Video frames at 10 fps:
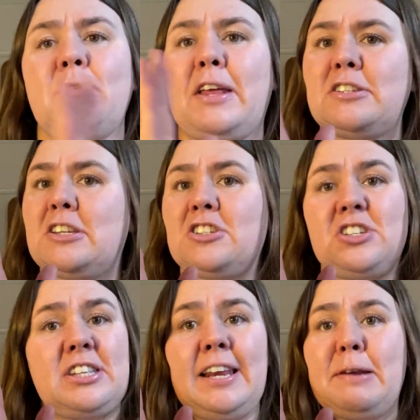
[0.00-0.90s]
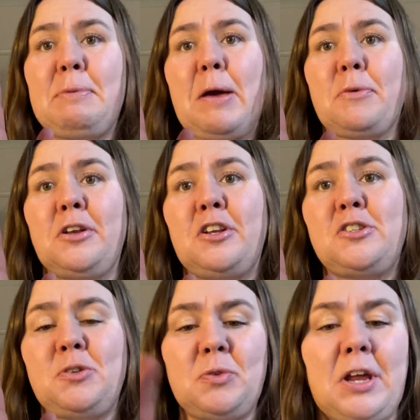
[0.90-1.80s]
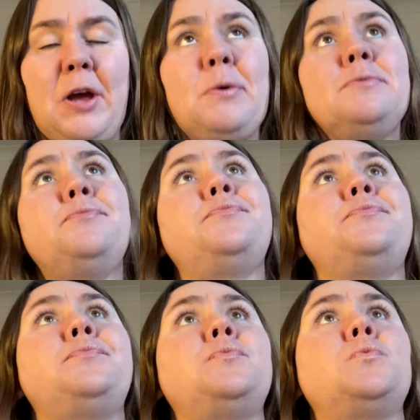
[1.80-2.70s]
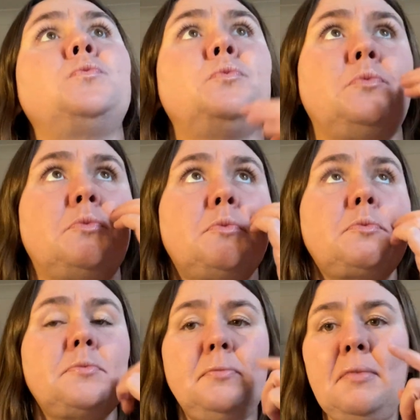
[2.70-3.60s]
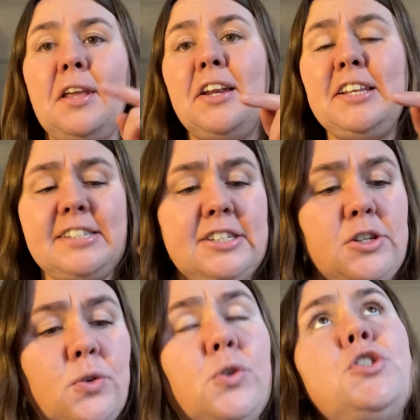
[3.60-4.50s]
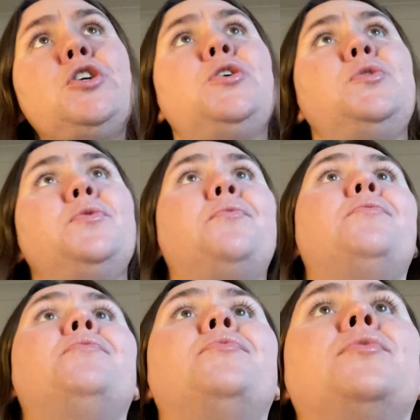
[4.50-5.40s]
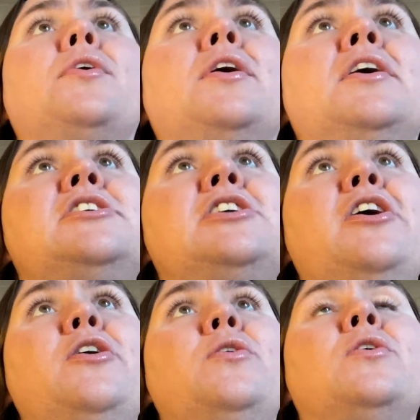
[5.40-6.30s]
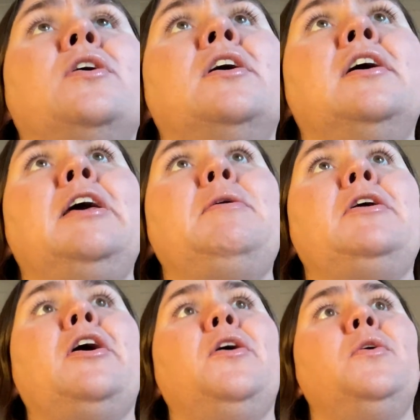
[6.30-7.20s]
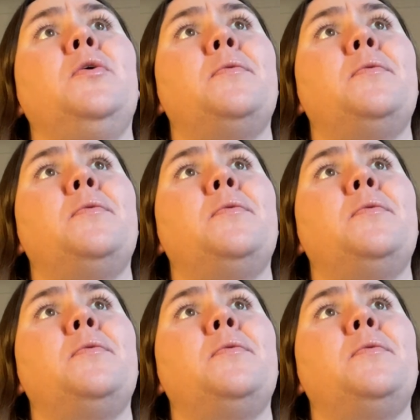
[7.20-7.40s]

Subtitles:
And that's just a little bit I'm going to do now. And this is your tune. So here we go.